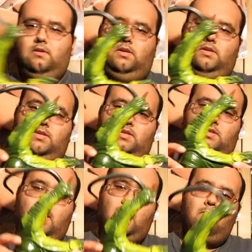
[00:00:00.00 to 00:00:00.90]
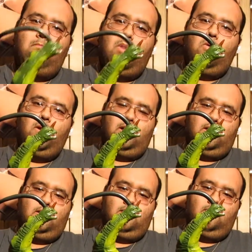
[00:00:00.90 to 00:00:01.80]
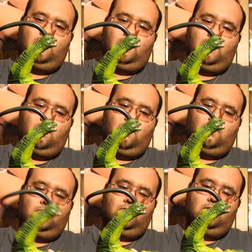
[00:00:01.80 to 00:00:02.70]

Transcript: is this guy, Bowgun, from the old